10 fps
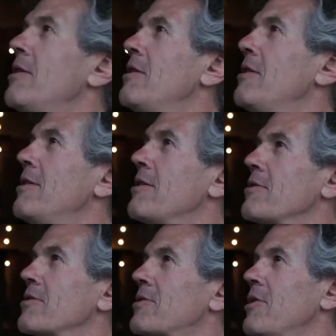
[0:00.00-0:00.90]
uh, uh,
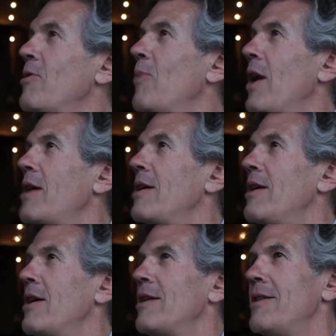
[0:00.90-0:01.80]
you're still making
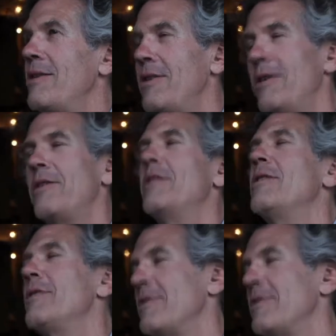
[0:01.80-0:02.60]
it and then, uh,